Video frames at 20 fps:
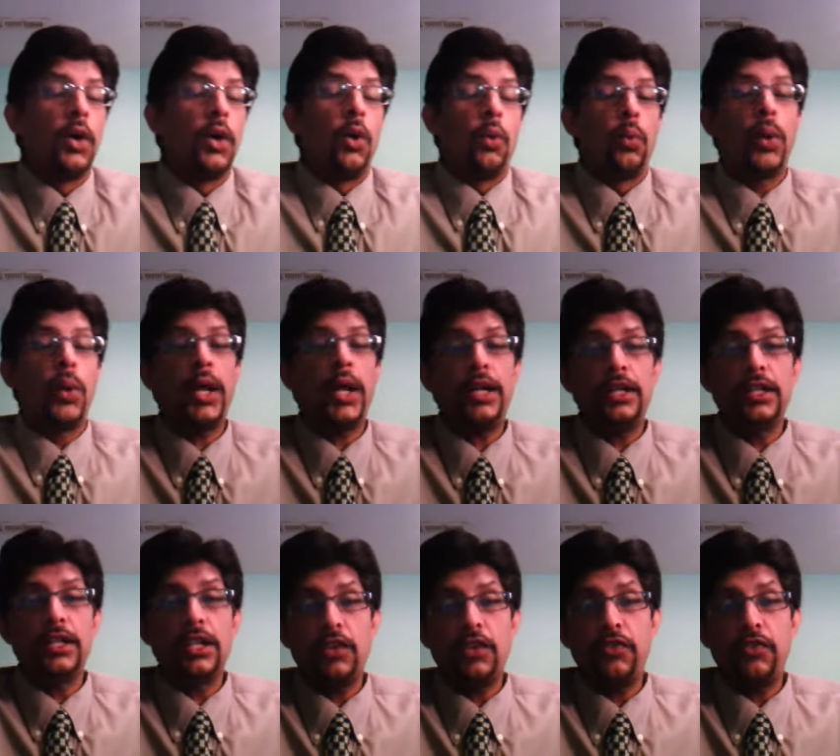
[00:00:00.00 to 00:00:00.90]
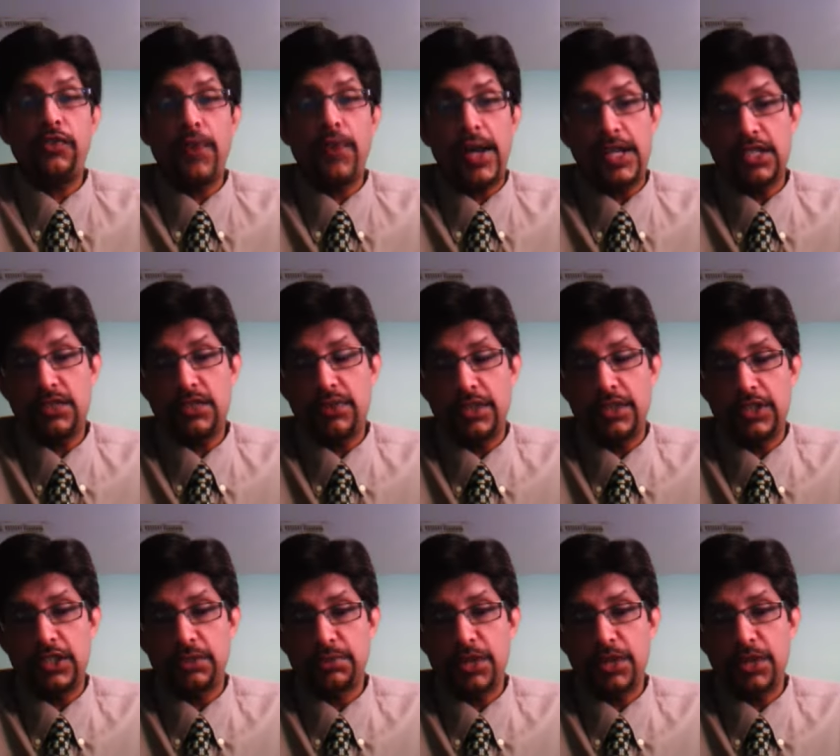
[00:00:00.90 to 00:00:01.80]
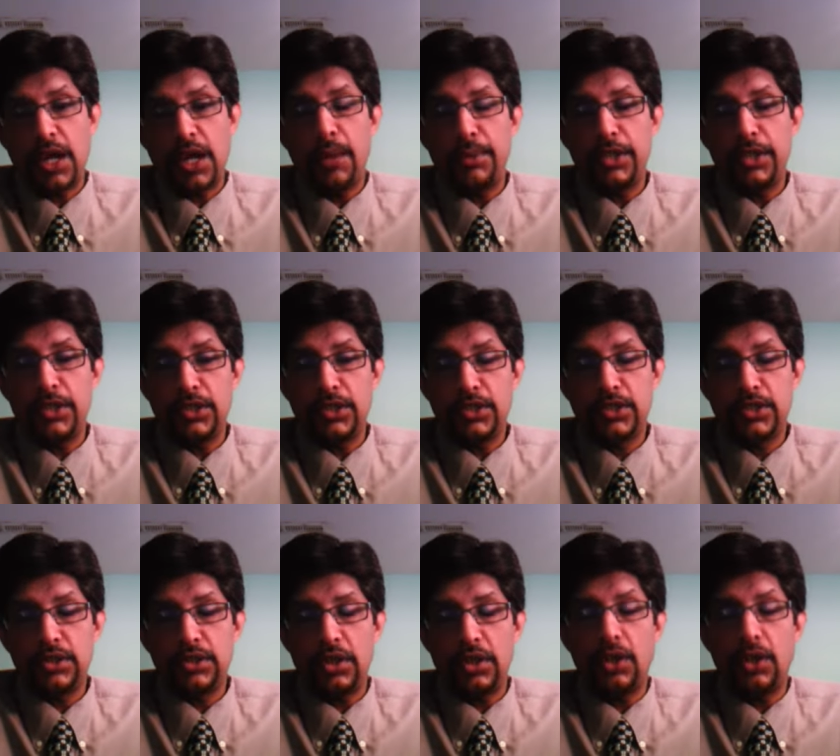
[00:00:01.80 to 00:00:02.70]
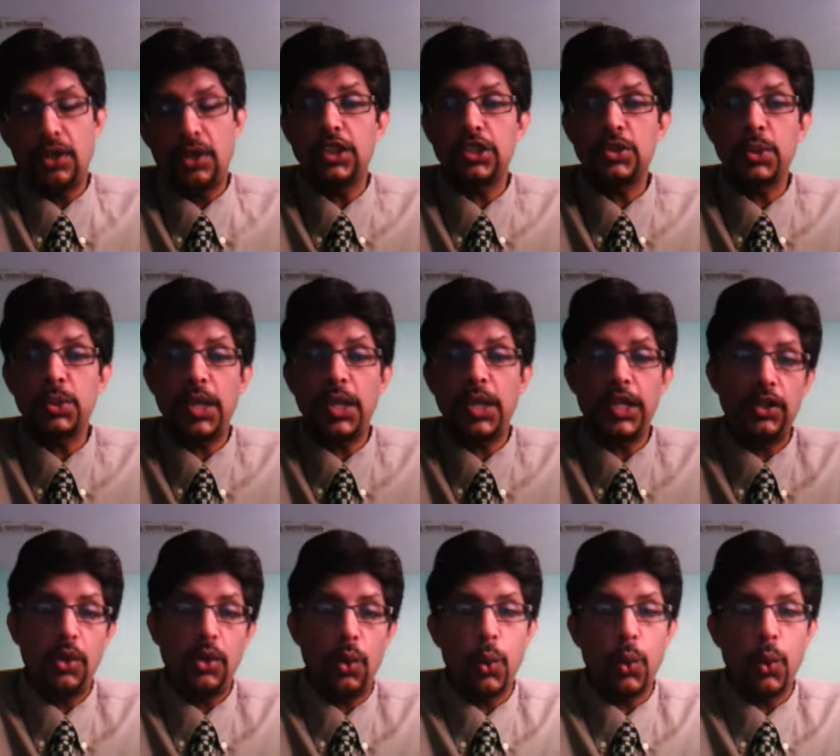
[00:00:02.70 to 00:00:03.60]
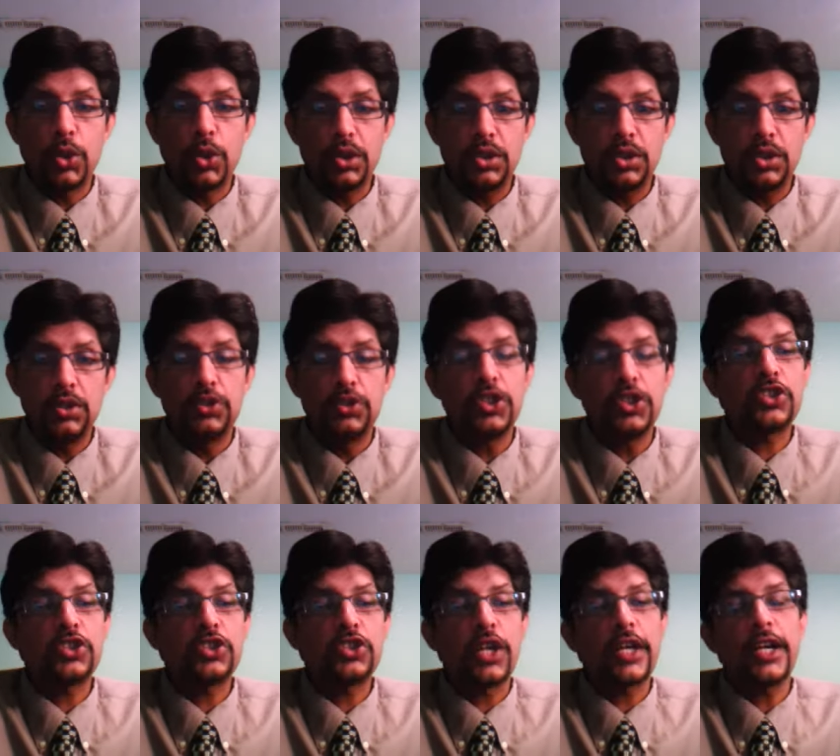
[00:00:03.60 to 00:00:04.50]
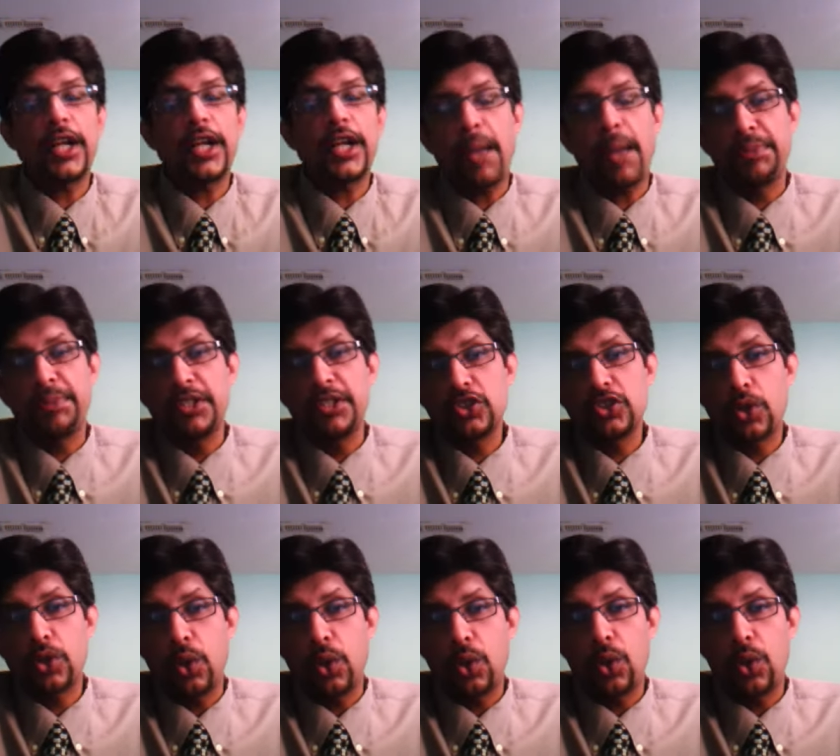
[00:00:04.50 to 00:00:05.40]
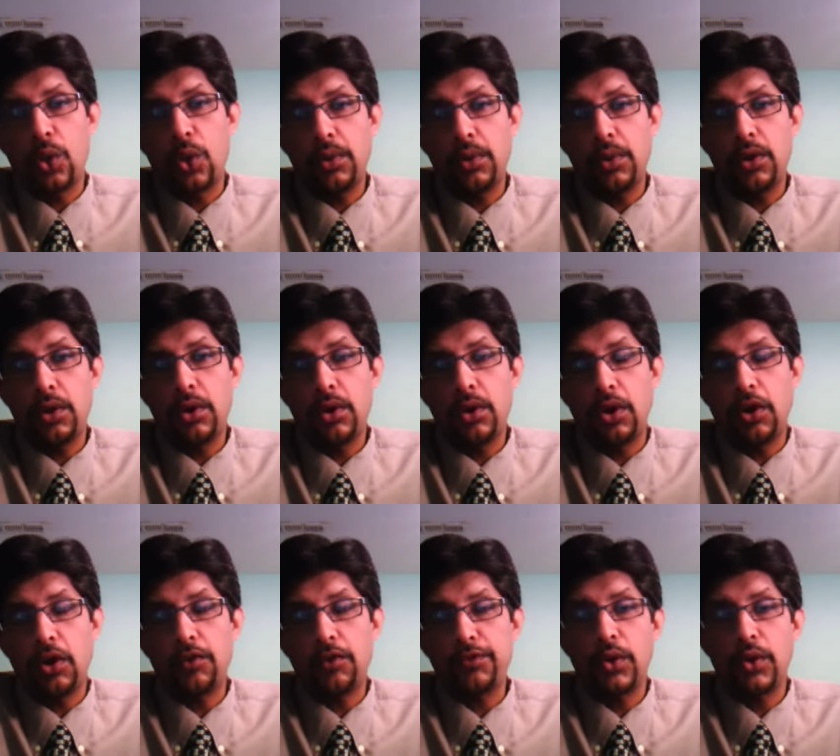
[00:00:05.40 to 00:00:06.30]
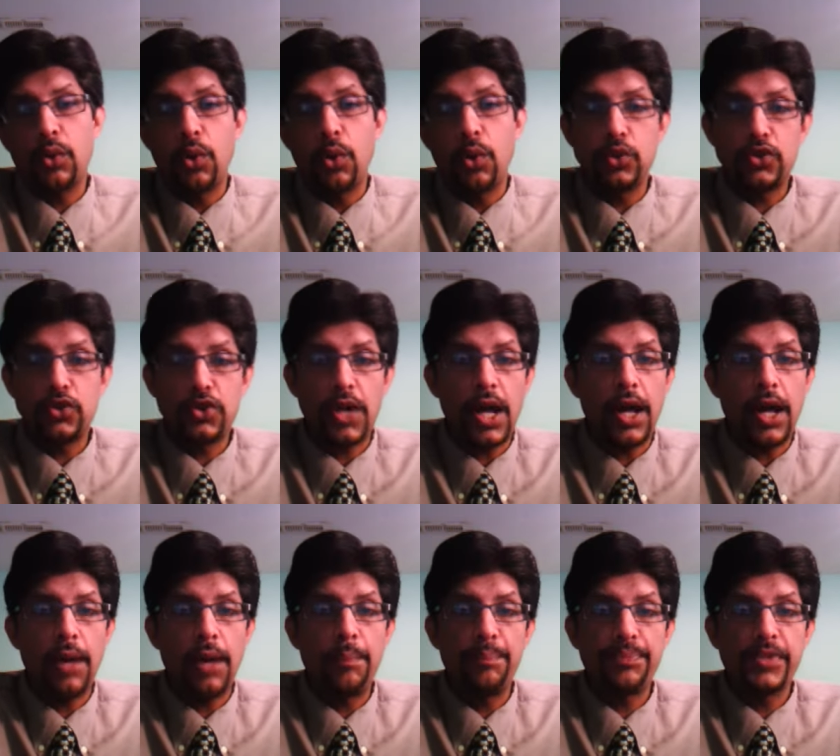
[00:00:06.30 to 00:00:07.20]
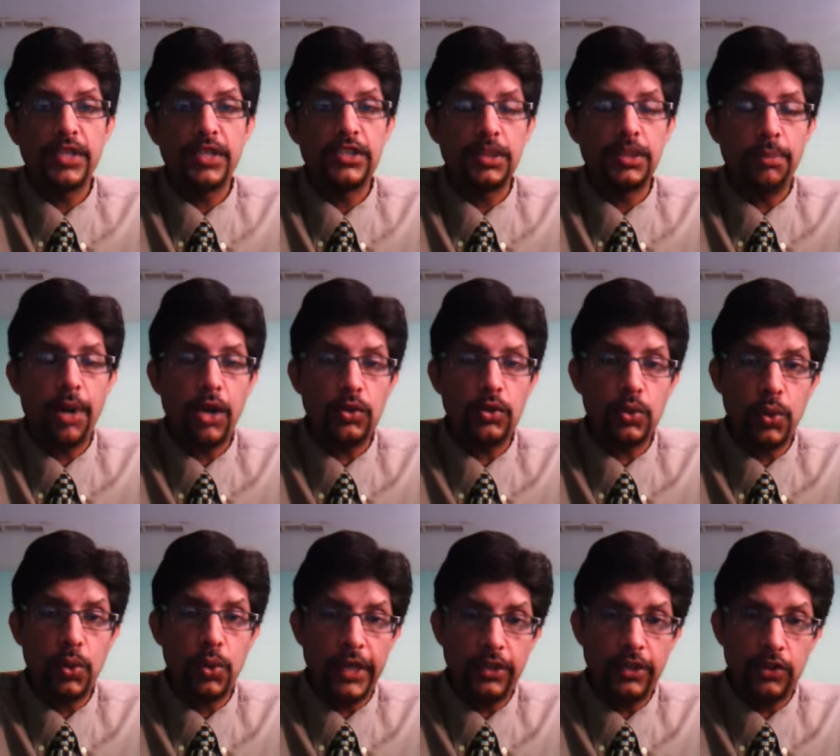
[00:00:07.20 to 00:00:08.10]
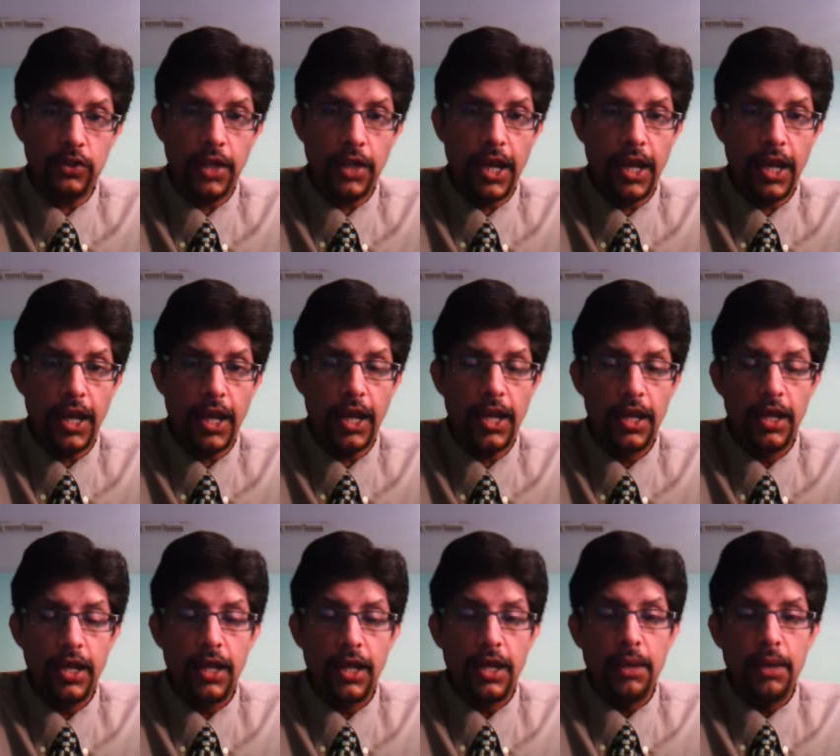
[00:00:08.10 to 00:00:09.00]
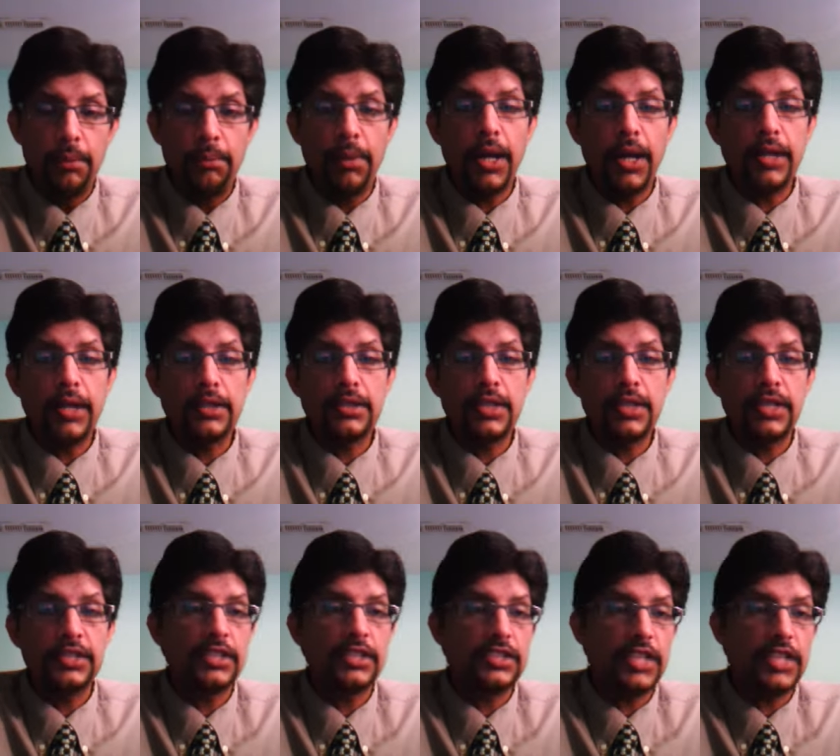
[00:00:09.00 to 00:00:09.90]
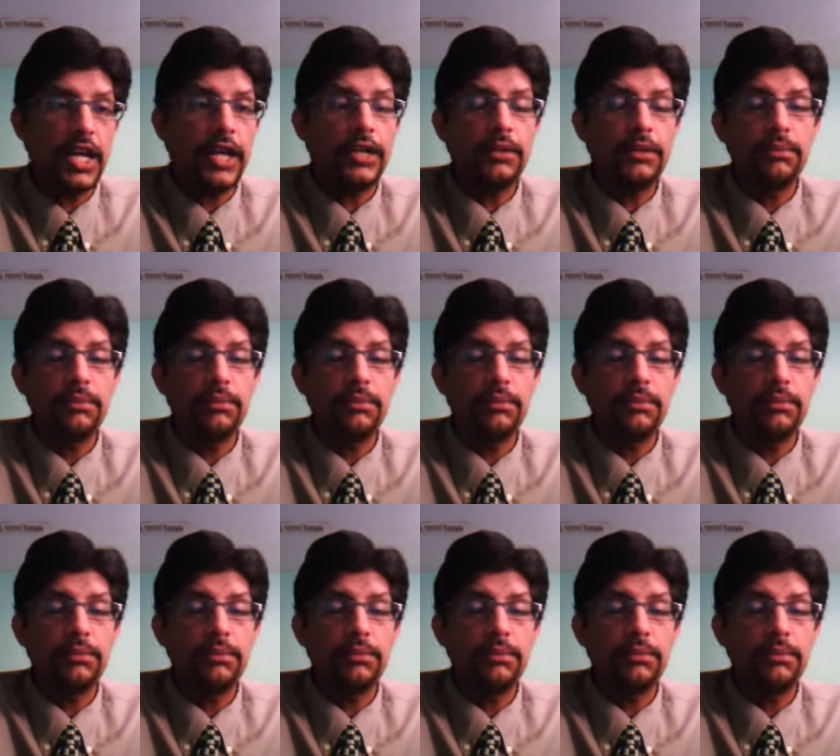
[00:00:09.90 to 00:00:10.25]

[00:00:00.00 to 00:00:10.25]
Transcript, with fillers: Well, dear fans and subscribers, on this very note, this cricket happening show of your host Ram is about to end today, but as I said,